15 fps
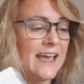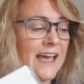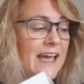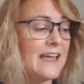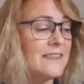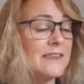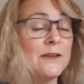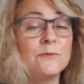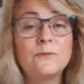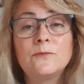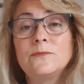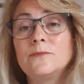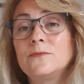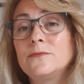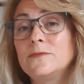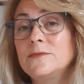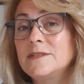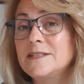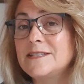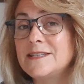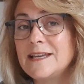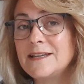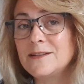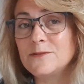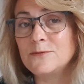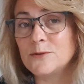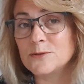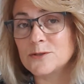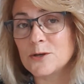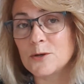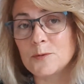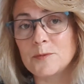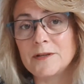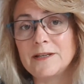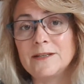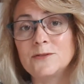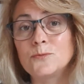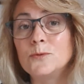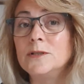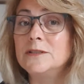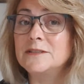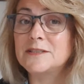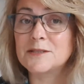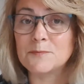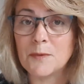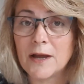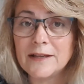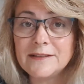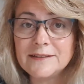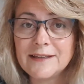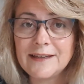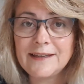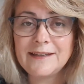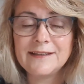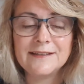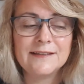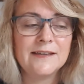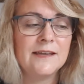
And then the 2nd of October is World Smile Day,